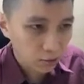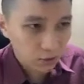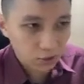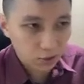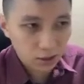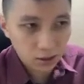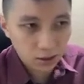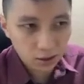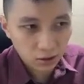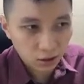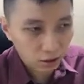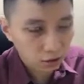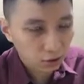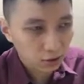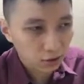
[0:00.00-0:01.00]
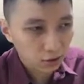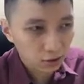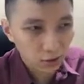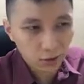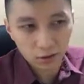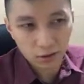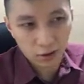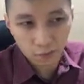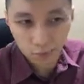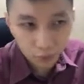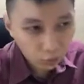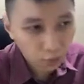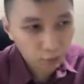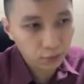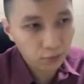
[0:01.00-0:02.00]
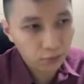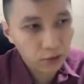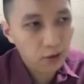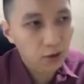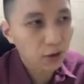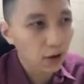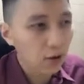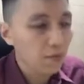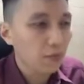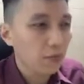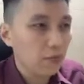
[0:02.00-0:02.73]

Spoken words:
to the junction, or the probe you may call,